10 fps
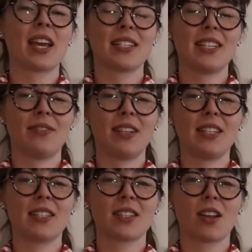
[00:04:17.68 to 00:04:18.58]

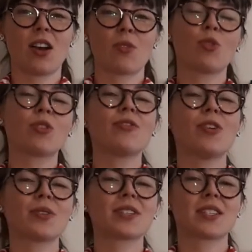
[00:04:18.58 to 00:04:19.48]
activities are more
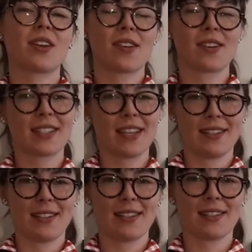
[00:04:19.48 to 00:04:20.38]
focused on our
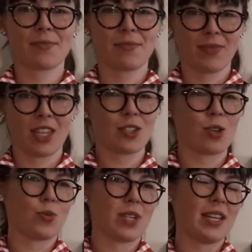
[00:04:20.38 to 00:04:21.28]
senses,
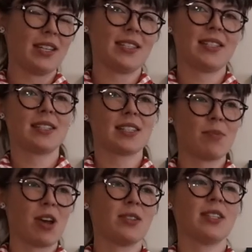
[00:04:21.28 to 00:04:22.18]
so taste,
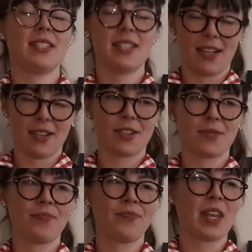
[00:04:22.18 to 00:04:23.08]
smell, and touch.